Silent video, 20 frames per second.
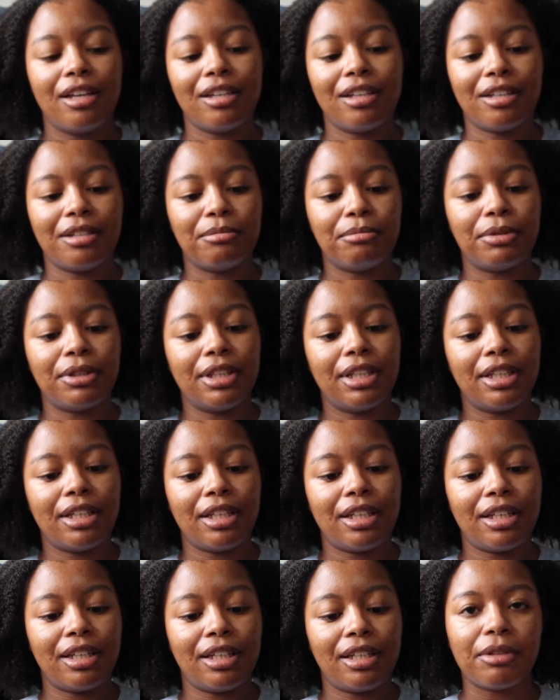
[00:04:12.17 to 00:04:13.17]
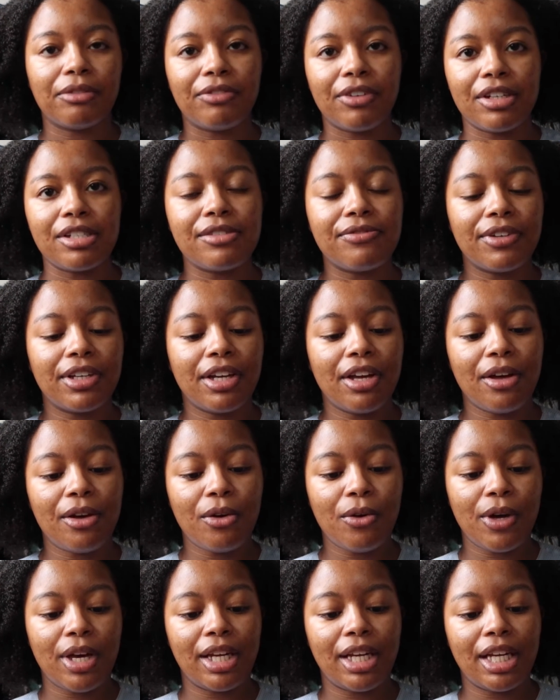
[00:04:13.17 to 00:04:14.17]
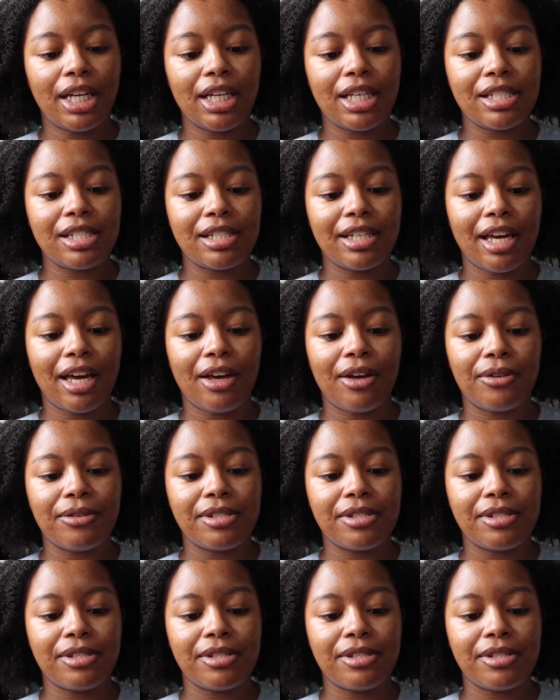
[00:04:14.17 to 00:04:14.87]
completed the first video, and it is now